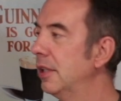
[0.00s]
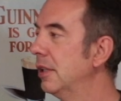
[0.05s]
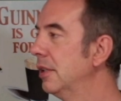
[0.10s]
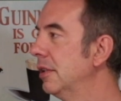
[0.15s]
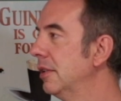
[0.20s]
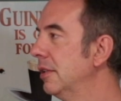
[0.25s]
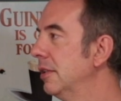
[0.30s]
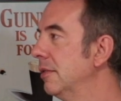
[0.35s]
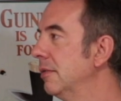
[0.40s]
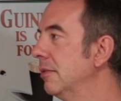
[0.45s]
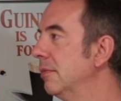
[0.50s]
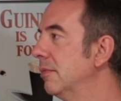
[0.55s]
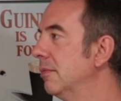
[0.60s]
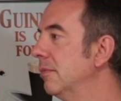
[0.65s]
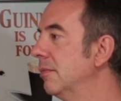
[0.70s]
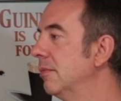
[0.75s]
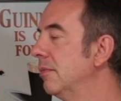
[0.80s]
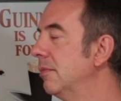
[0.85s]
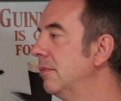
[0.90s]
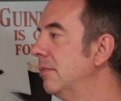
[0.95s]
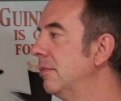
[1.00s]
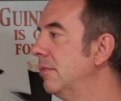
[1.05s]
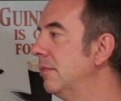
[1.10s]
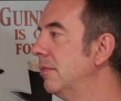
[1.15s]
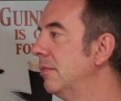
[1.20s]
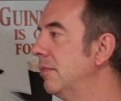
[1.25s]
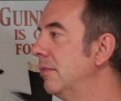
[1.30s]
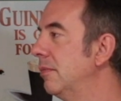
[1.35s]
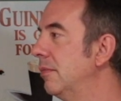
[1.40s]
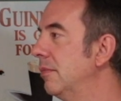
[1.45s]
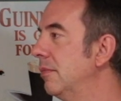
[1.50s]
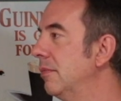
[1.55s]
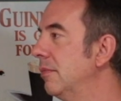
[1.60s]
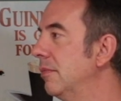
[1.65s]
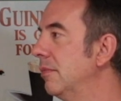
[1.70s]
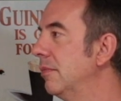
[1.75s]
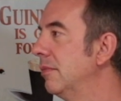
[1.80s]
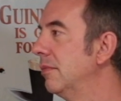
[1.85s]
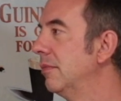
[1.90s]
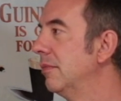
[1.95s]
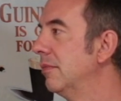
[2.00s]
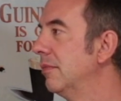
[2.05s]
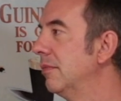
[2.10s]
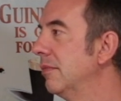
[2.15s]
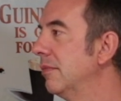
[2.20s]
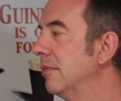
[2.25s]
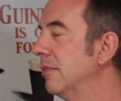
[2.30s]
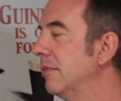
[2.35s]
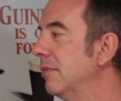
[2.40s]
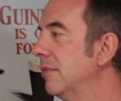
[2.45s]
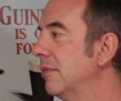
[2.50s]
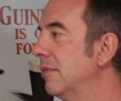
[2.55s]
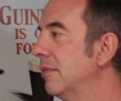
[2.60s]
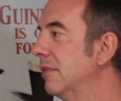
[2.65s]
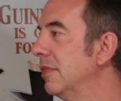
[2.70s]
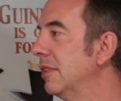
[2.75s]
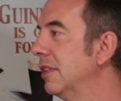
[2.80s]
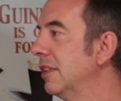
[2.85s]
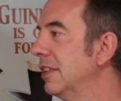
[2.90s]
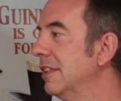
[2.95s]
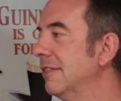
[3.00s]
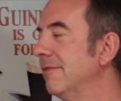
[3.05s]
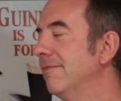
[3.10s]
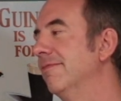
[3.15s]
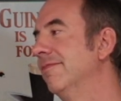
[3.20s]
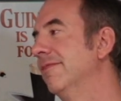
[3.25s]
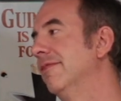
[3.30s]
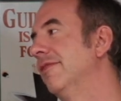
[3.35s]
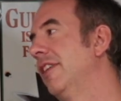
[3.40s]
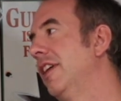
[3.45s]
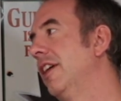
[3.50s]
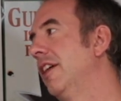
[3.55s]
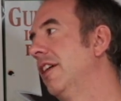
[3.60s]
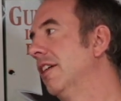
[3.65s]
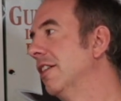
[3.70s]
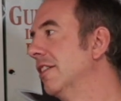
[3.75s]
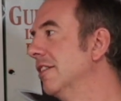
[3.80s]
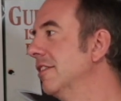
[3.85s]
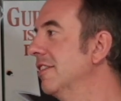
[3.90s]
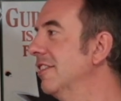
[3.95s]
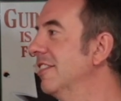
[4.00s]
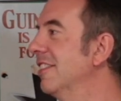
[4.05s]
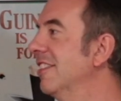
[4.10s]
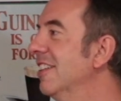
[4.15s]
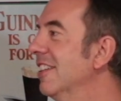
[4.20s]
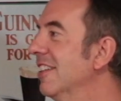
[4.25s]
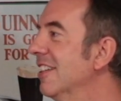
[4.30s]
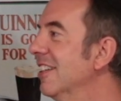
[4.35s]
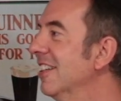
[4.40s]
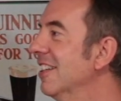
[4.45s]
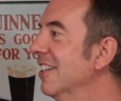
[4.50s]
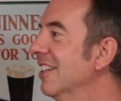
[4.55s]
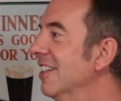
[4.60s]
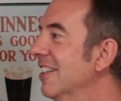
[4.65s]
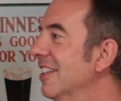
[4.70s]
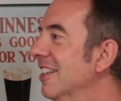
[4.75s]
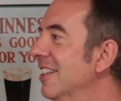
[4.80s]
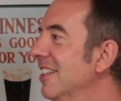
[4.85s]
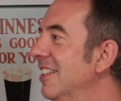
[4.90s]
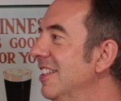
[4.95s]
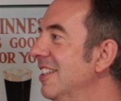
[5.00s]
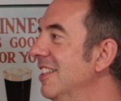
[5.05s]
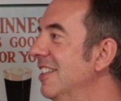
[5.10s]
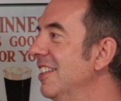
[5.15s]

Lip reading: No words are spoken by the person on screen.